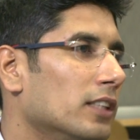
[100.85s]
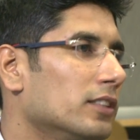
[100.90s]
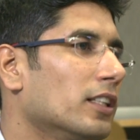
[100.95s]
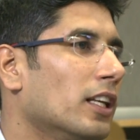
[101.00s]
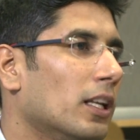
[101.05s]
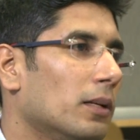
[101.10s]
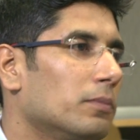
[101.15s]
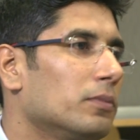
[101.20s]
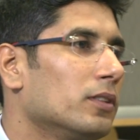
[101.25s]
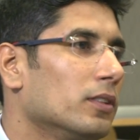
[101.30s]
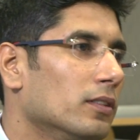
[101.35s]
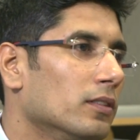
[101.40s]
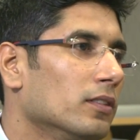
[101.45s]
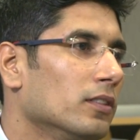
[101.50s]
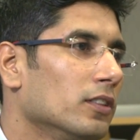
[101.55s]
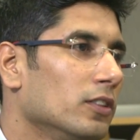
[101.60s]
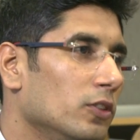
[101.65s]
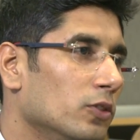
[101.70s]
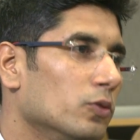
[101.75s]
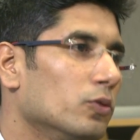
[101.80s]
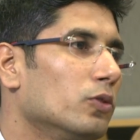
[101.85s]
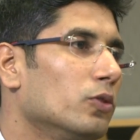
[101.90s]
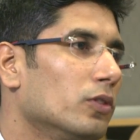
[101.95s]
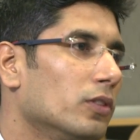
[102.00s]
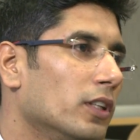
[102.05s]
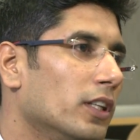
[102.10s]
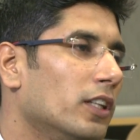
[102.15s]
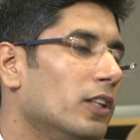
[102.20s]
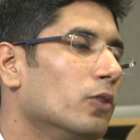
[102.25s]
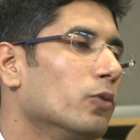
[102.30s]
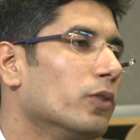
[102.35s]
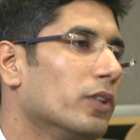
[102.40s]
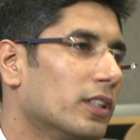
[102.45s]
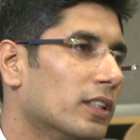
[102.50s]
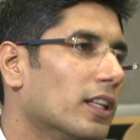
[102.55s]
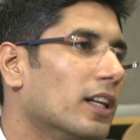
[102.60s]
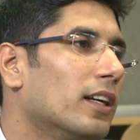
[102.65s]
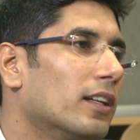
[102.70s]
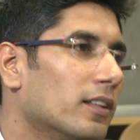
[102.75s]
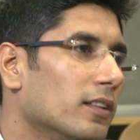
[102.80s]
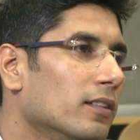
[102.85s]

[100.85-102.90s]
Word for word: helped you in doing that?